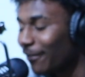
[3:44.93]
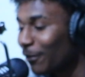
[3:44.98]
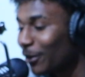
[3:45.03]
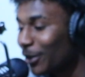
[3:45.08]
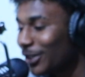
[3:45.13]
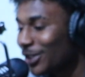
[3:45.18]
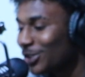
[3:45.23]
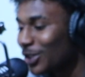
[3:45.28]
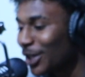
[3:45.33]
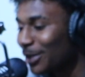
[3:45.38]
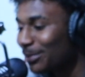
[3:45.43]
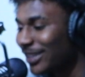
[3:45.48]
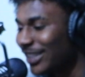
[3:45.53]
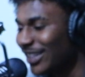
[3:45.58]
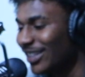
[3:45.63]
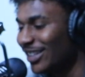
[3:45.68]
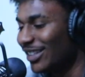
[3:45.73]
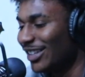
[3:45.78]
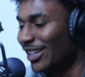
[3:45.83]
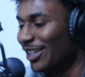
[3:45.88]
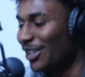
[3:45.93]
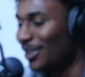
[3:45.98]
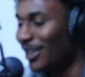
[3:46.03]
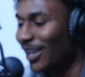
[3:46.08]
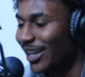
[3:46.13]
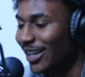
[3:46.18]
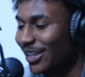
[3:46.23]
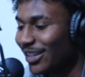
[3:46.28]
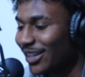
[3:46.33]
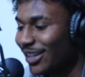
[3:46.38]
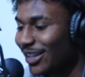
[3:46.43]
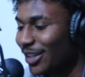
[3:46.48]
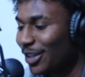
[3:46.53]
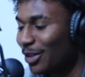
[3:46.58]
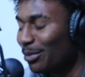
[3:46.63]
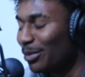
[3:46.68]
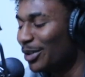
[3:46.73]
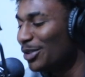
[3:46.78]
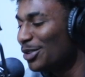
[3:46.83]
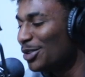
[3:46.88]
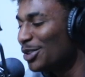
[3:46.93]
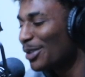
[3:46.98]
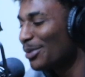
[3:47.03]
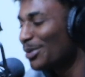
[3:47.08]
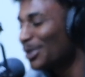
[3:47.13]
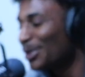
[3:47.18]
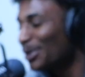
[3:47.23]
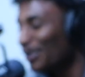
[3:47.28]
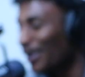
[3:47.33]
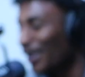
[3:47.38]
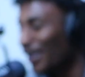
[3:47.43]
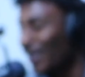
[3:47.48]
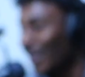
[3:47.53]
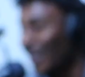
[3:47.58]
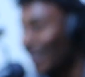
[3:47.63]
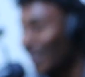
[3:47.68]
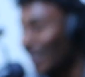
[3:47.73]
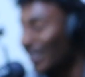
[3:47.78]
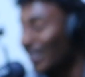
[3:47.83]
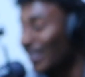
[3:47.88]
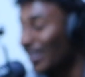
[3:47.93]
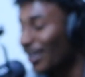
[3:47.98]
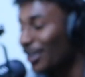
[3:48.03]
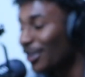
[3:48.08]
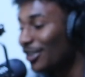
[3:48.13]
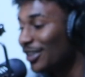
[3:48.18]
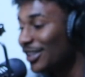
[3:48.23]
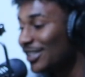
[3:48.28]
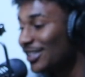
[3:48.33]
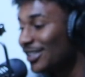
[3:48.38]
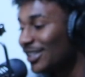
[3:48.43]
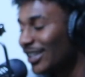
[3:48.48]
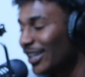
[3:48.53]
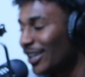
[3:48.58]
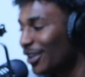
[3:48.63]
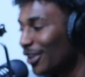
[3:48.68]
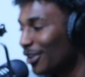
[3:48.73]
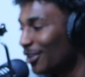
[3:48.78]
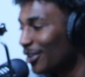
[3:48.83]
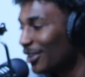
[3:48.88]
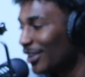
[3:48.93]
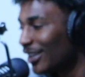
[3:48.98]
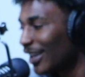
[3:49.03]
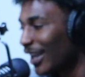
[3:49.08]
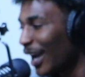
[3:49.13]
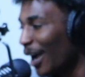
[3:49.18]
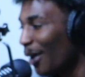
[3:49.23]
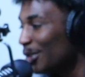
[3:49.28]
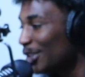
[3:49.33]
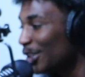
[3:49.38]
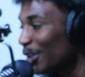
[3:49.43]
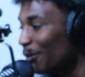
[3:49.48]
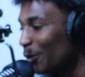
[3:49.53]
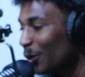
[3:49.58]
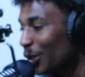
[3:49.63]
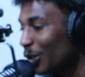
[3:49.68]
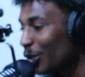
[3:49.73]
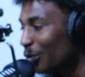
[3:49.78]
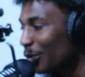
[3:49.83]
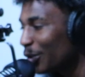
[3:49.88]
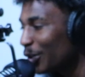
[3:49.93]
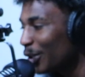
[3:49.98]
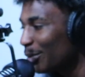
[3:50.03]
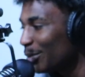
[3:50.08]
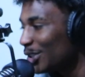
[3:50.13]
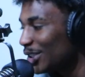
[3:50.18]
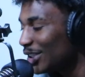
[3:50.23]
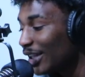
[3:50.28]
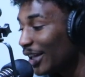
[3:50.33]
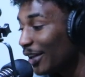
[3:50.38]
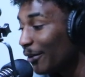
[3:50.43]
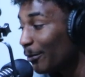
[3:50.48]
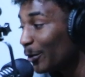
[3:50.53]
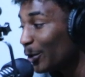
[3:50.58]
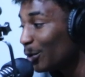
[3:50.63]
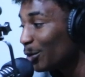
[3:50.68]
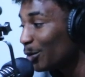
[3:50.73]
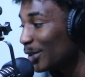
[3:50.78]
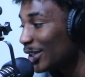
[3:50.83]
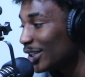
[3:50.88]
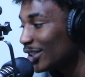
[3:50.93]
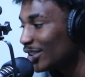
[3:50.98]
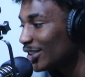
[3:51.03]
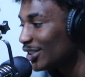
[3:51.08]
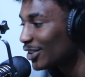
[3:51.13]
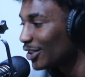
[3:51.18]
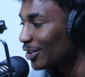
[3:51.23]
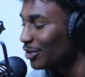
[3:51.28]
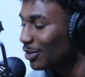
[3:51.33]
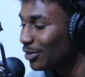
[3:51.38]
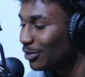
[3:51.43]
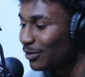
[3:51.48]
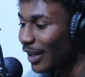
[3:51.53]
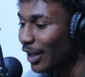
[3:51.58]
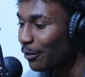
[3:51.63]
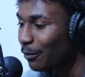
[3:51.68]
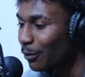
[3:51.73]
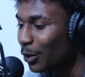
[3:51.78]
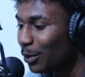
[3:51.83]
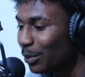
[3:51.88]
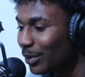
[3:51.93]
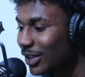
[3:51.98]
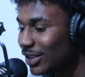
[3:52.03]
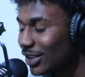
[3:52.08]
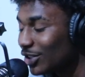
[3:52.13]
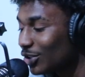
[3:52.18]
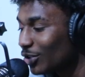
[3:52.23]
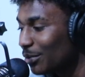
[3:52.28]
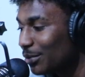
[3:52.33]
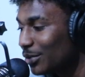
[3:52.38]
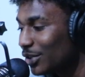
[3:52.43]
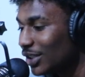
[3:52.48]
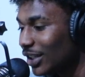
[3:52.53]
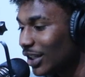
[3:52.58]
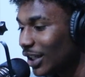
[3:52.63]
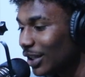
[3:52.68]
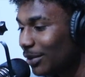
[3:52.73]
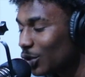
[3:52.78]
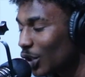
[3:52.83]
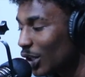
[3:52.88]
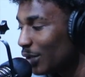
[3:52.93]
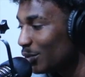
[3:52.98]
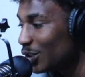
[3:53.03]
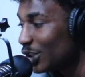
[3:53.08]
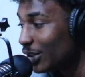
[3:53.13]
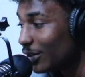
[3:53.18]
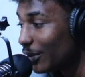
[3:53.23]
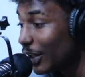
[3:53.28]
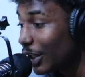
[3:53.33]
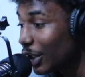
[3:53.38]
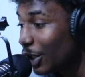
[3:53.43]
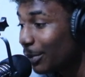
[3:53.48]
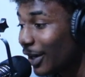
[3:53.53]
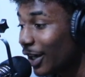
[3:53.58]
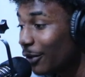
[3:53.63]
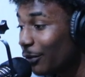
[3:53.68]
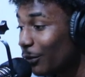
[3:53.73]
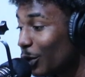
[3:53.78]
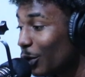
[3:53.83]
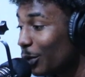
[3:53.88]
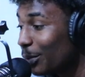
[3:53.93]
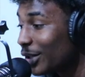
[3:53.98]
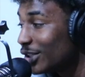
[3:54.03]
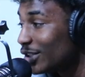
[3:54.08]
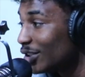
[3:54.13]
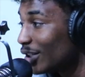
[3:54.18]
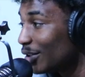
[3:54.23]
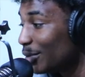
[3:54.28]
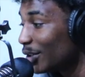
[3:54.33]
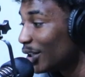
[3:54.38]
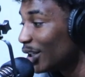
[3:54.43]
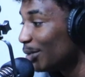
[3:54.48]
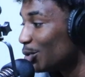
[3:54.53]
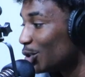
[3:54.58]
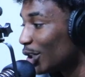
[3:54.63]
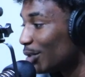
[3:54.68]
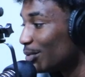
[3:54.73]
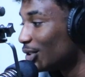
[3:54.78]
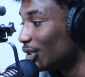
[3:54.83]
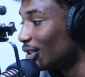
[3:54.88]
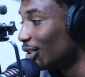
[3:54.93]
first dropped the hit, they were like, "Well, you drop something." I was like, "Hey, y'all go listen to that hoe." Mm-hmm. I was just fucking around, but shit, they fuck with my shit, so they fuck with my shit. So I'm just keep dropping shit. everybody fuck with my shit. I'm keep dropping shit.